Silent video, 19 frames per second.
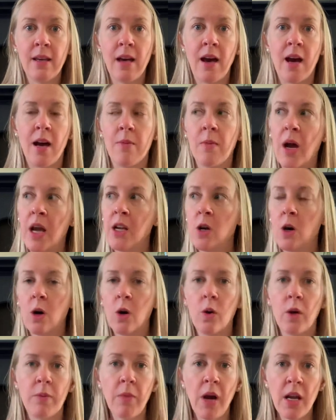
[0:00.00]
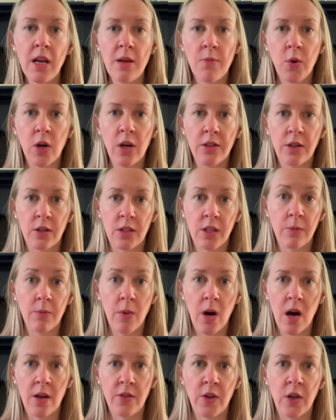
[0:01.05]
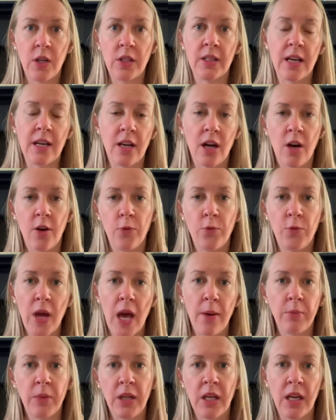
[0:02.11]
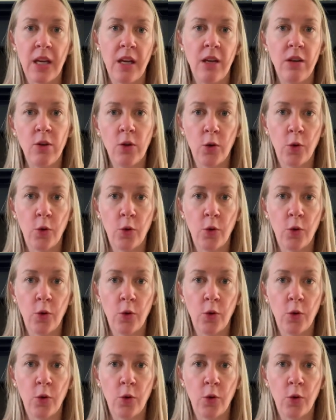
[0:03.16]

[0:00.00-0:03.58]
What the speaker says: I know in my neighborhood there's like a family